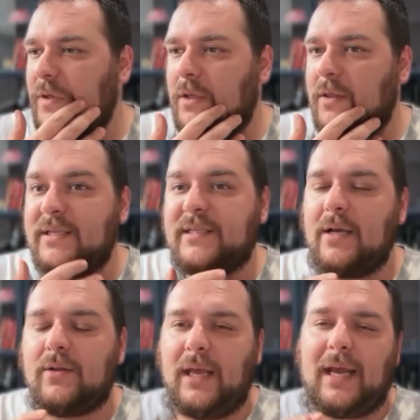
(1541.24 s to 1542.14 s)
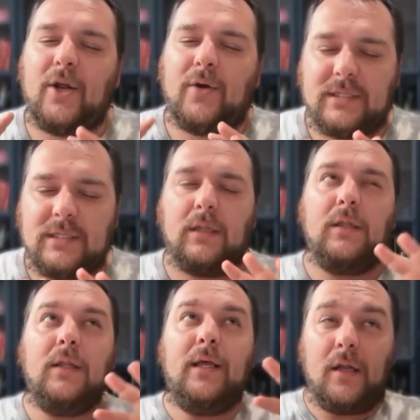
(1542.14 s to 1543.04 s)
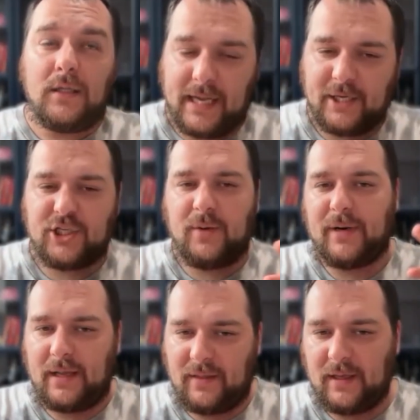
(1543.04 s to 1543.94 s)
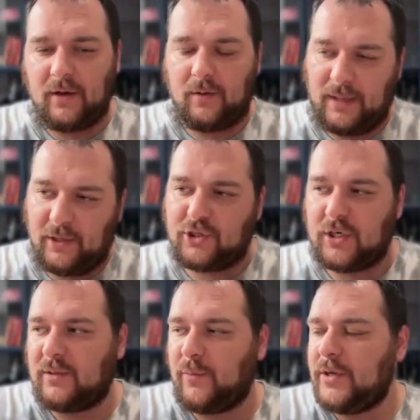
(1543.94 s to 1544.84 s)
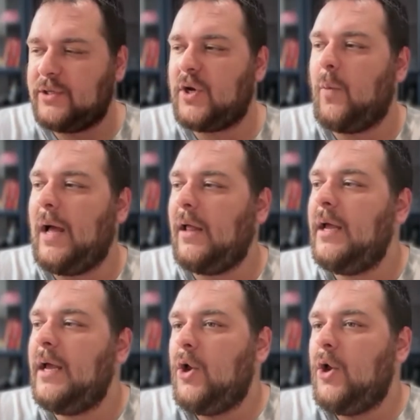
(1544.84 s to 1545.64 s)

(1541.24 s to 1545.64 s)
This sound like I know this is a little tangent, but I think it'll illustrate the point so well.